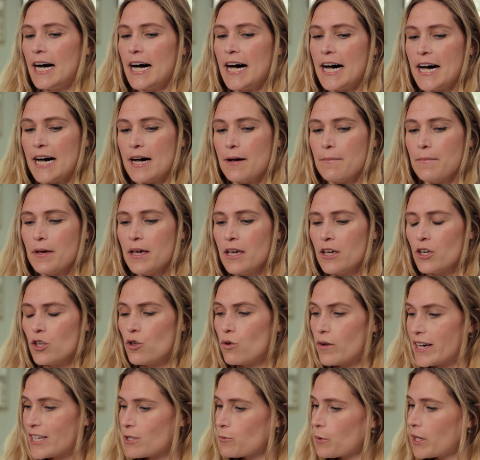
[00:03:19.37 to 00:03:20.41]
Um,
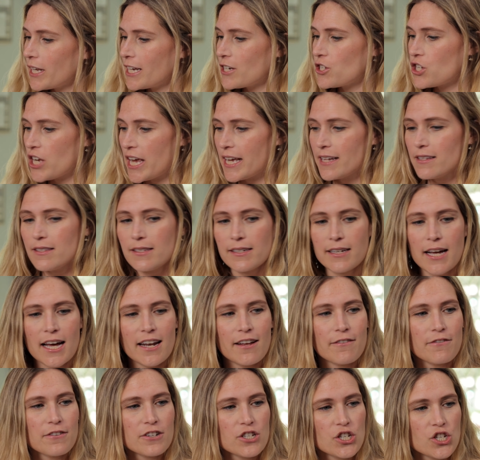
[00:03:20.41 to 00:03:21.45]
you guys will get a chance to
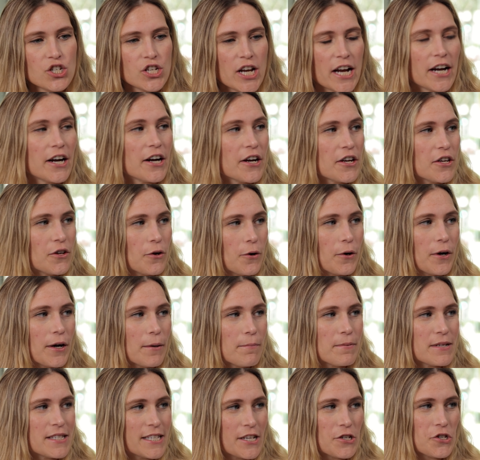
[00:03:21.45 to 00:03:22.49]
kind of share
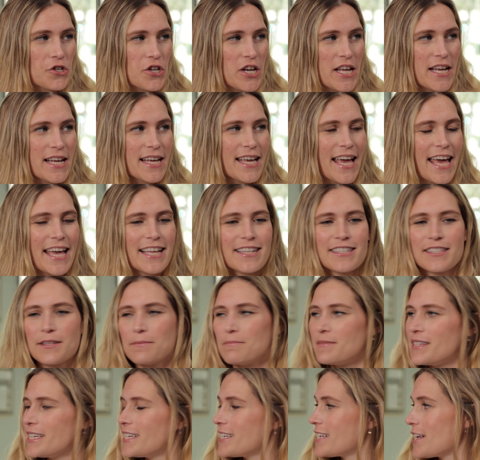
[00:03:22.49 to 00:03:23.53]
your positioning and
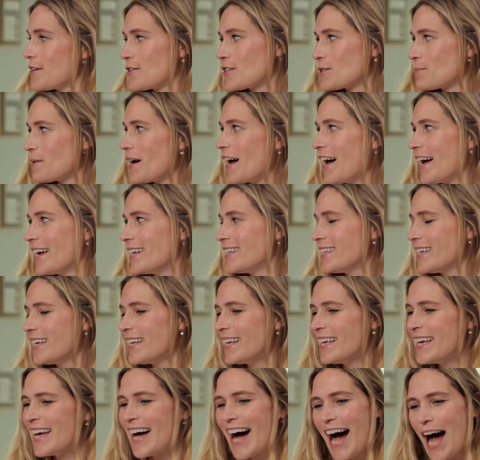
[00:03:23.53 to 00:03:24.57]
some details behind
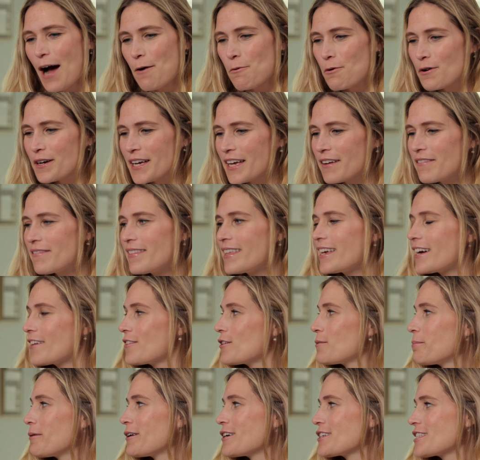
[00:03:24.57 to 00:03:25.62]
it. I will give the
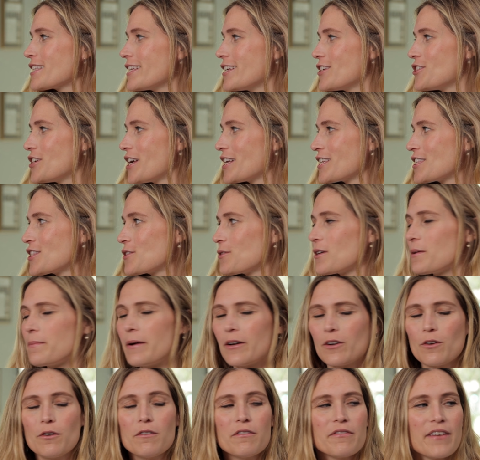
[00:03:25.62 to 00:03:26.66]
other person a chance to
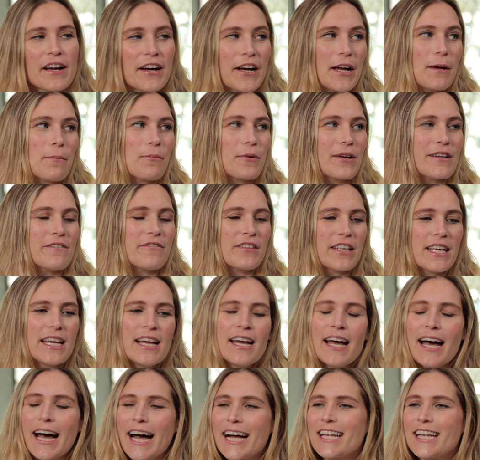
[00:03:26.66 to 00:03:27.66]
rebuttal very briefly.